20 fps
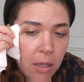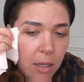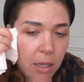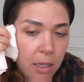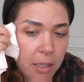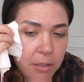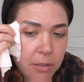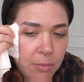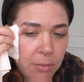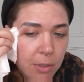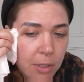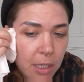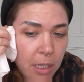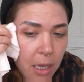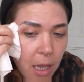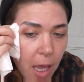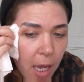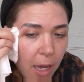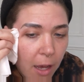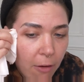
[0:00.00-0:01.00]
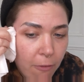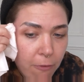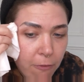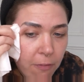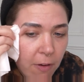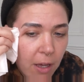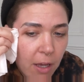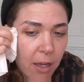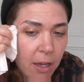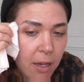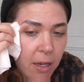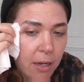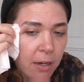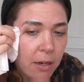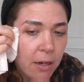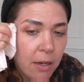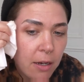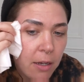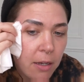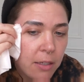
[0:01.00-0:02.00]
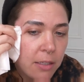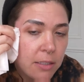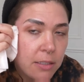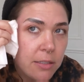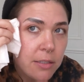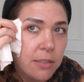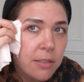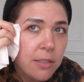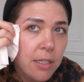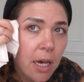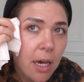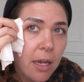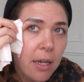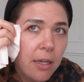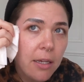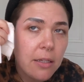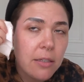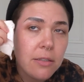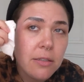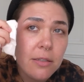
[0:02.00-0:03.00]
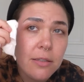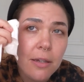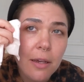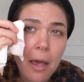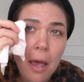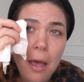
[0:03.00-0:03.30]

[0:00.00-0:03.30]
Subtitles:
It's really like a fine science